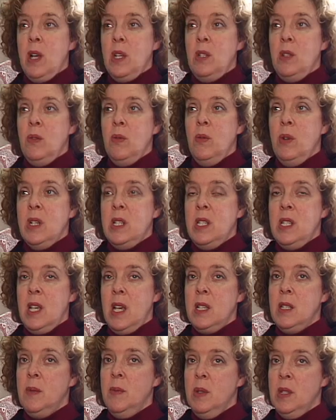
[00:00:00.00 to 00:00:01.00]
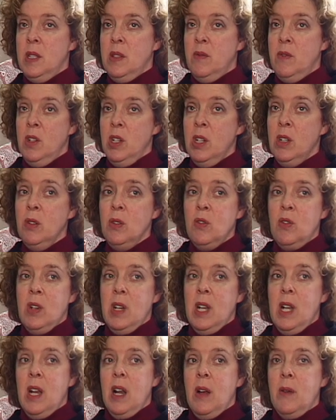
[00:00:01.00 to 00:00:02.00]
do assessments of
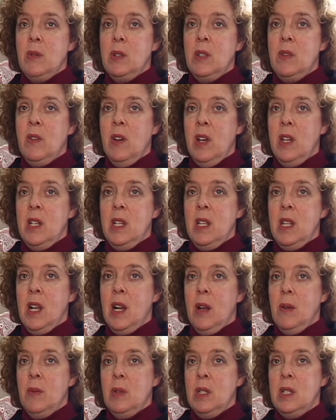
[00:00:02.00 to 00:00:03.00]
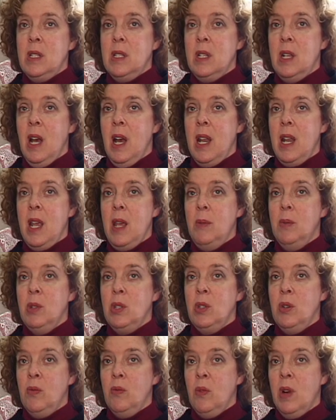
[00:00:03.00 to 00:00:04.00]
children, and I was finding that I was not
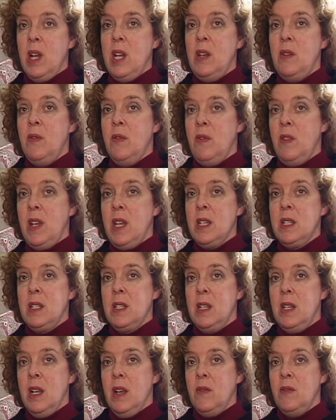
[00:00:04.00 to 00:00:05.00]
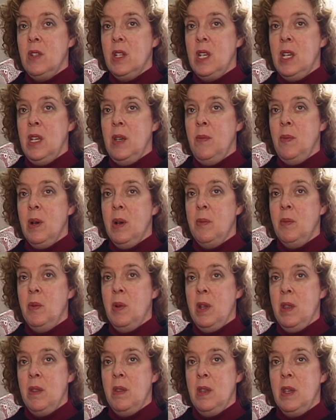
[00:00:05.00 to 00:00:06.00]
able to write fast enough to keep up
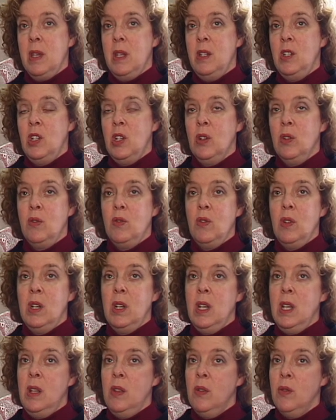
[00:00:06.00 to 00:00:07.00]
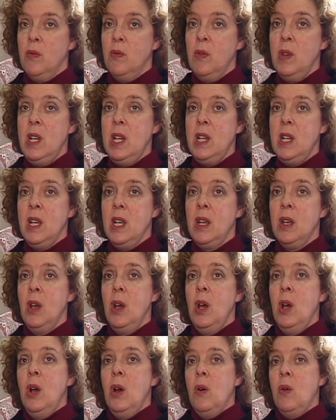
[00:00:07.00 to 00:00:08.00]
with the children either reading
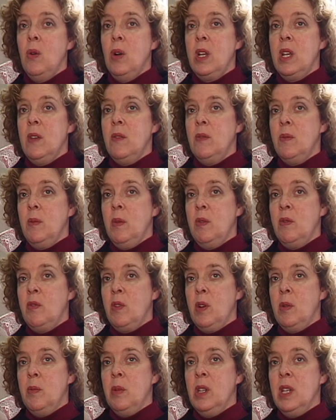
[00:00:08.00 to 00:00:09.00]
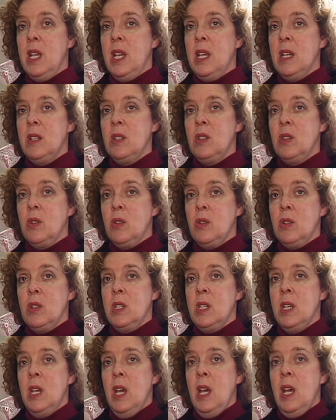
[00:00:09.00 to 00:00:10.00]
or giving me verbal
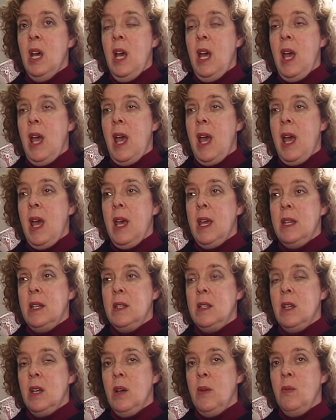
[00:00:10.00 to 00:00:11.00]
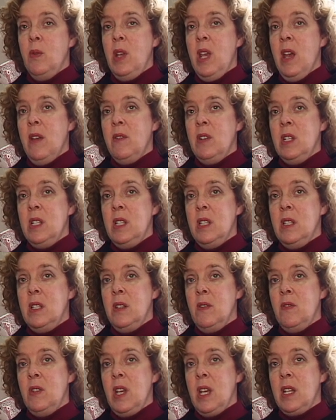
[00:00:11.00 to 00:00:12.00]
answers. And we have an
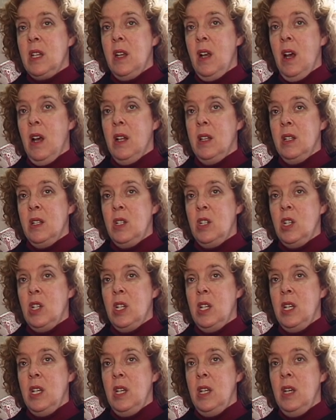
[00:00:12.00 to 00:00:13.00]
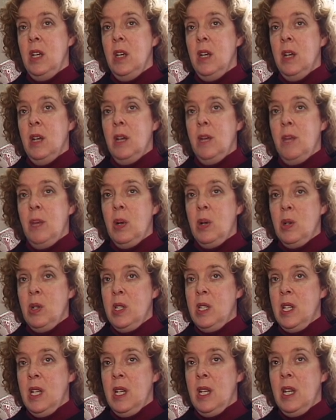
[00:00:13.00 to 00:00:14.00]
assistive technology
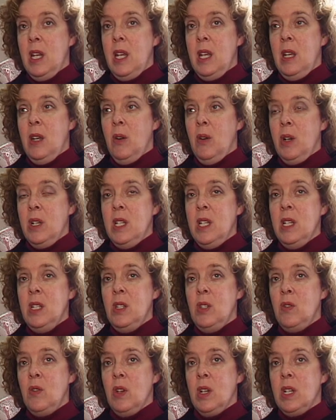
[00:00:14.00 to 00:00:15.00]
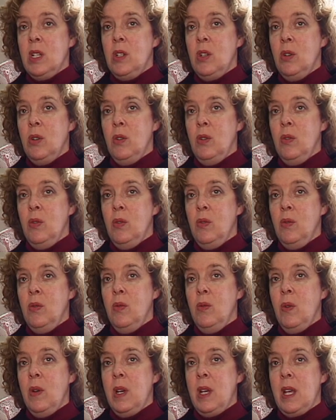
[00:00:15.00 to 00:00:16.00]
person in our district
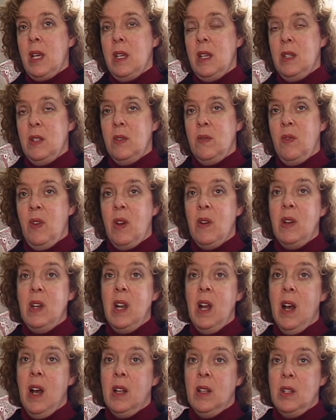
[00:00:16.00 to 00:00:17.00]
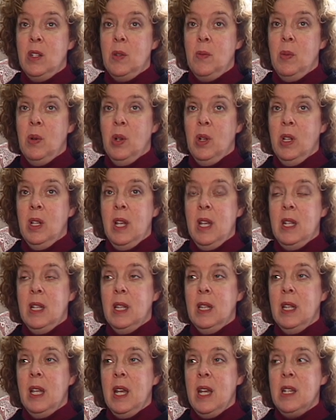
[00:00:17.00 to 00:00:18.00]
who is very knowledgeable,
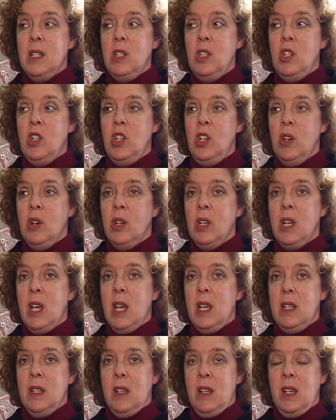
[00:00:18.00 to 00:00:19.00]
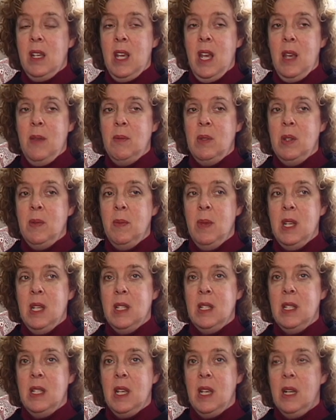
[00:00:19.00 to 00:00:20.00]
and last year came to me
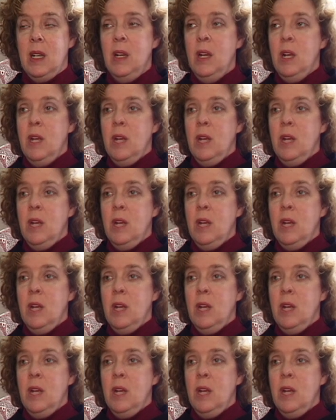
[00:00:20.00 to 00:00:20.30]
and said,